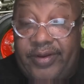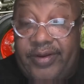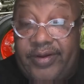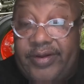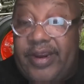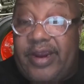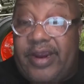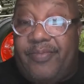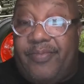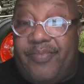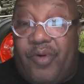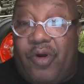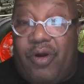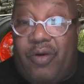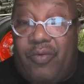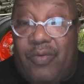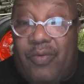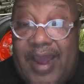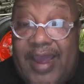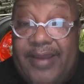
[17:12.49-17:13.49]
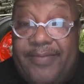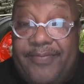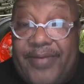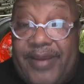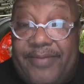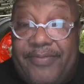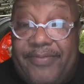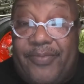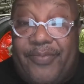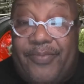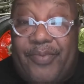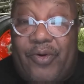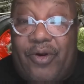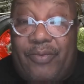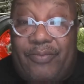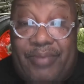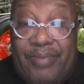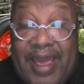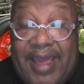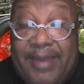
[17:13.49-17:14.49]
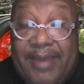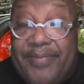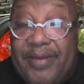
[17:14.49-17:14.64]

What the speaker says: There are poor white people, poor Black